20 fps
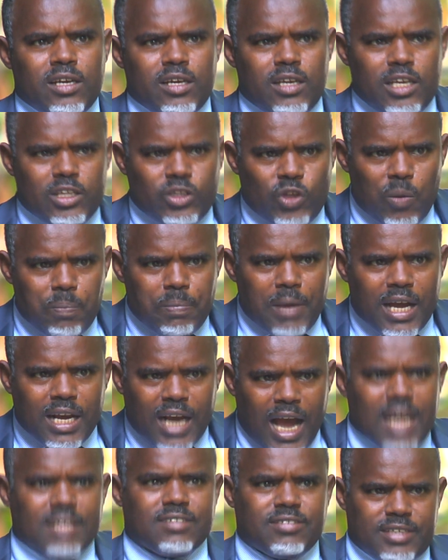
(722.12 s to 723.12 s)
Ethiopian
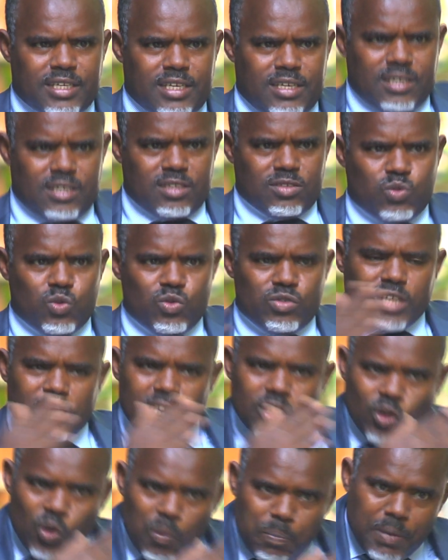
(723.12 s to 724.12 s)
country, to the
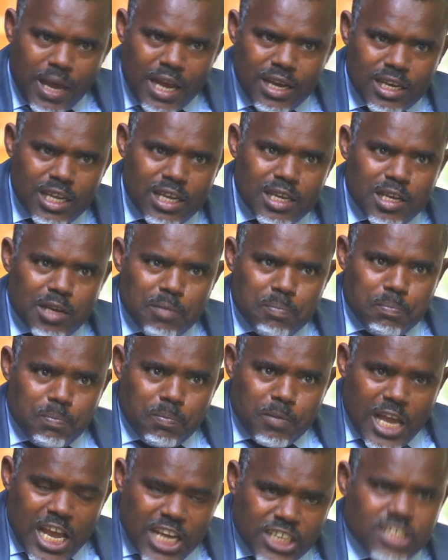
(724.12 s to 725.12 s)
Ethiopian
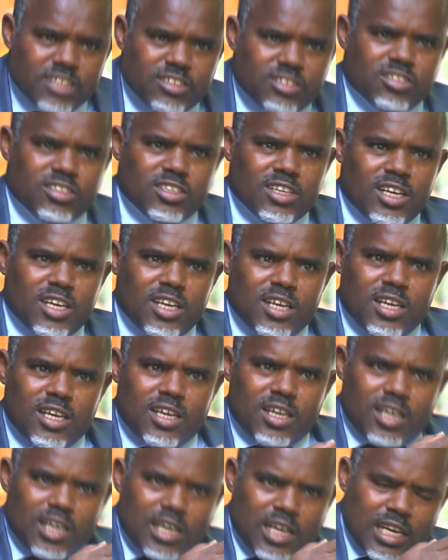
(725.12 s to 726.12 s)
nations,
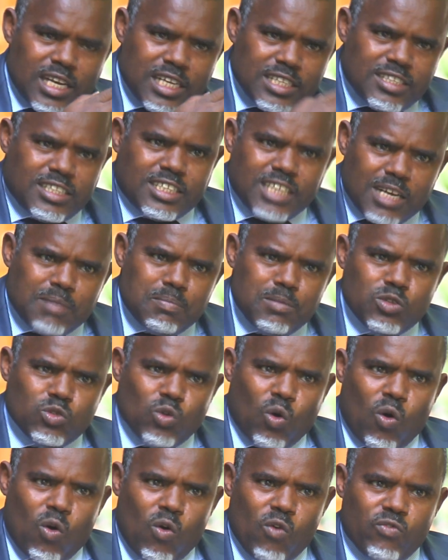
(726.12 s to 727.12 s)
in terms
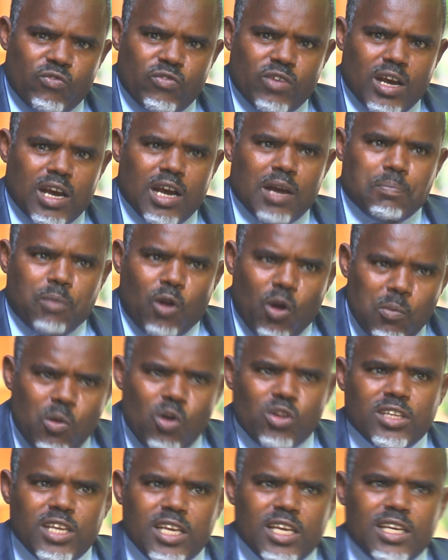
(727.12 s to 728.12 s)
of
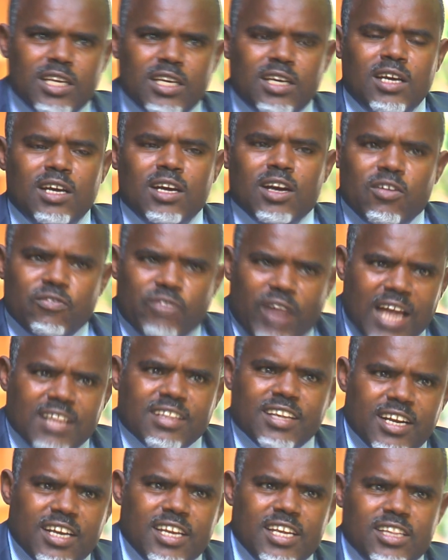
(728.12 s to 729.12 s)
promoting
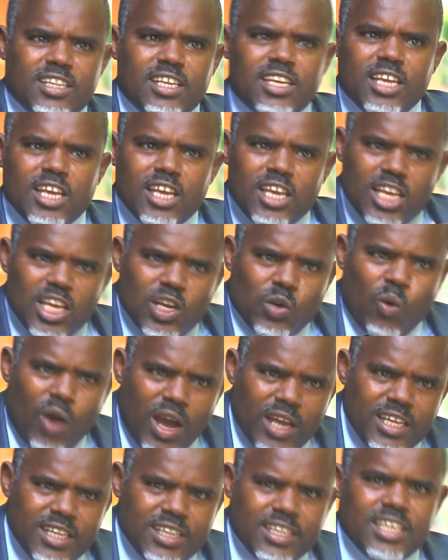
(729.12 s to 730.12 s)
fraternity,
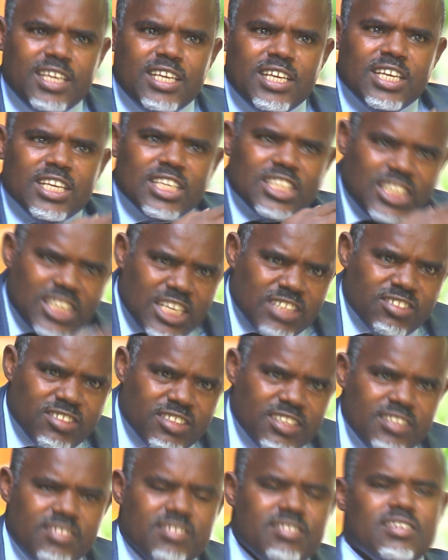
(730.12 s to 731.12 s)
equality,
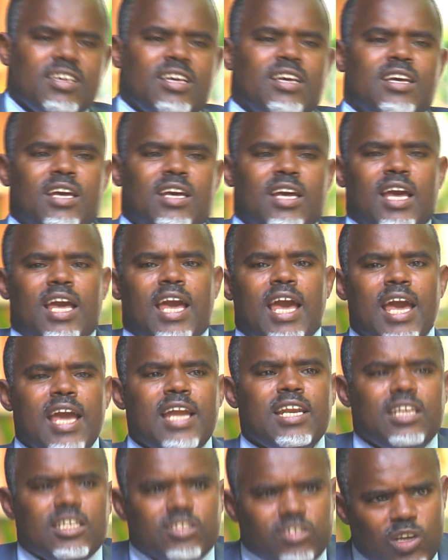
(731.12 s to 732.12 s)
justice,
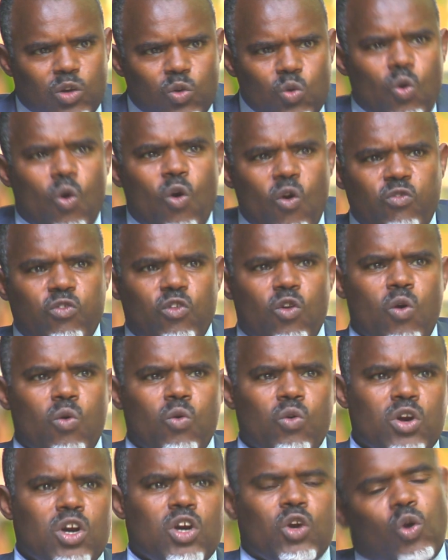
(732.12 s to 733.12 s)
and the rule of law,
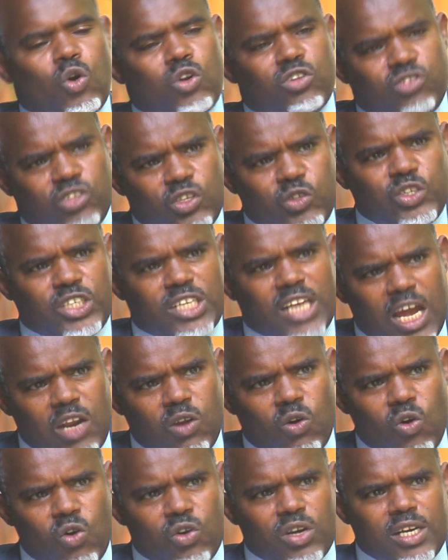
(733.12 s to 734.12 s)
constitutional
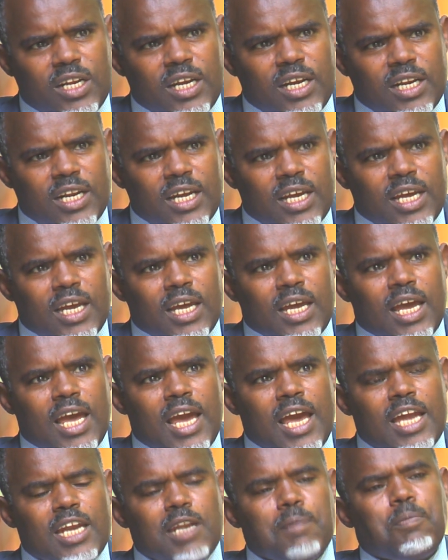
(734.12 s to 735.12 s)
order,
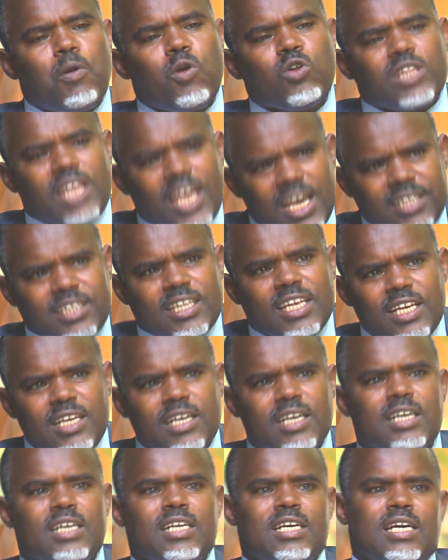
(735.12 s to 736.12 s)
and protecting
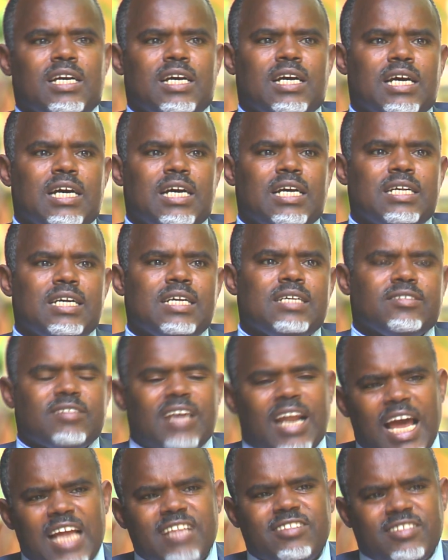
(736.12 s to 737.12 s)
the
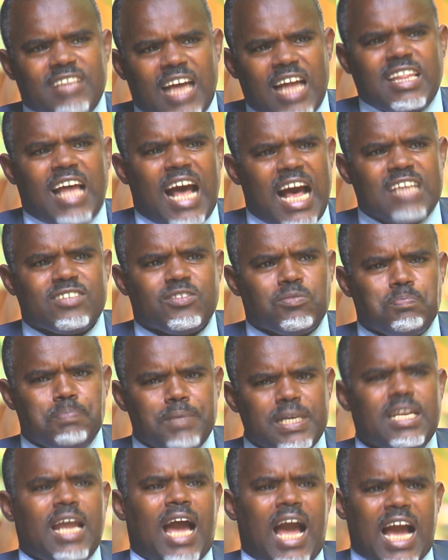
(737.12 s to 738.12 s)
rights that has
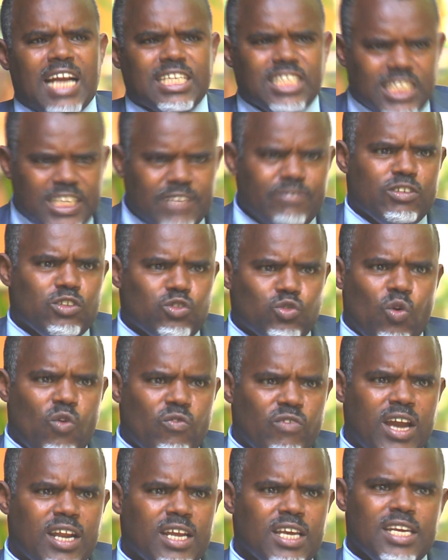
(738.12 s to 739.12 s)
been achieved so
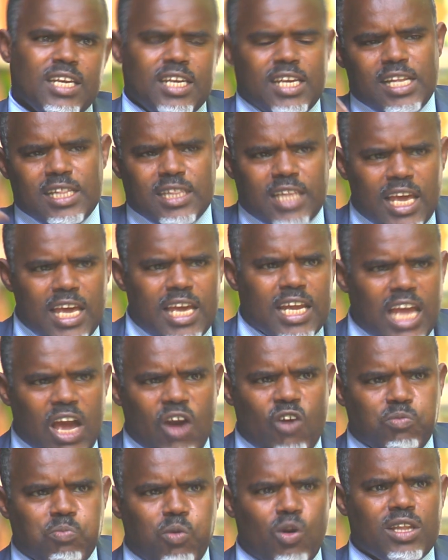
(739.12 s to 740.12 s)
far in the area
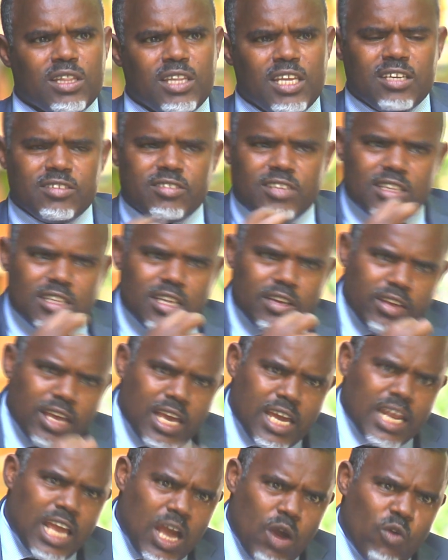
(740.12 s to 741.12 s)
of politics, in the
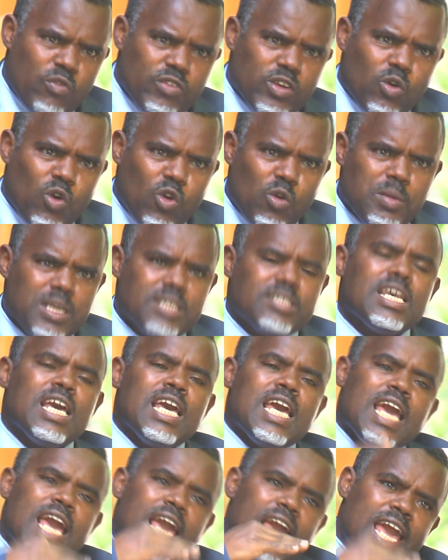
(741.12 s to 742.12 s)
area of economics,
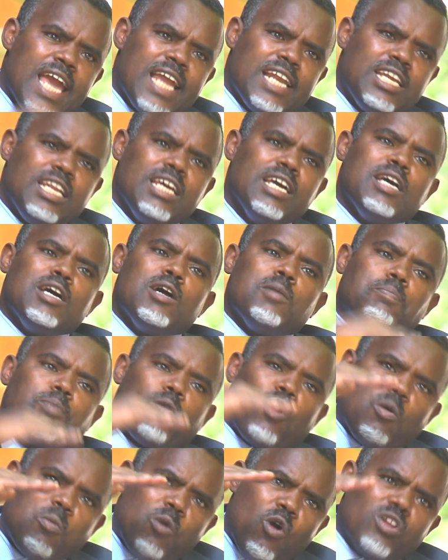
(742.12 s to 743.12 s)
and
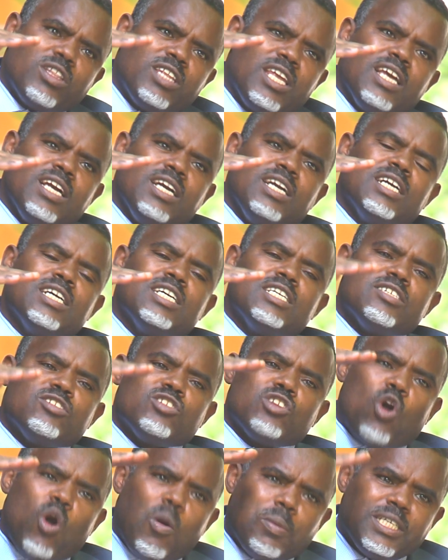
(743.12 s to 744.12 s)
promoting
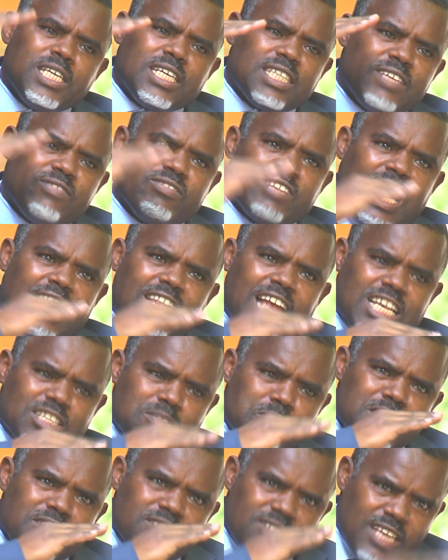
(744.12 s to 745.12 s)
the objective that has
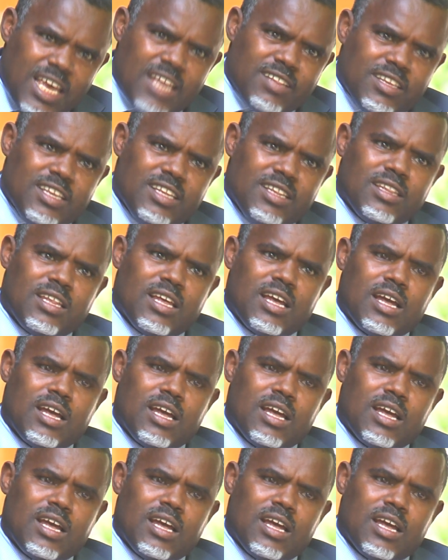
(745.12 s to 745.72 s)
been set in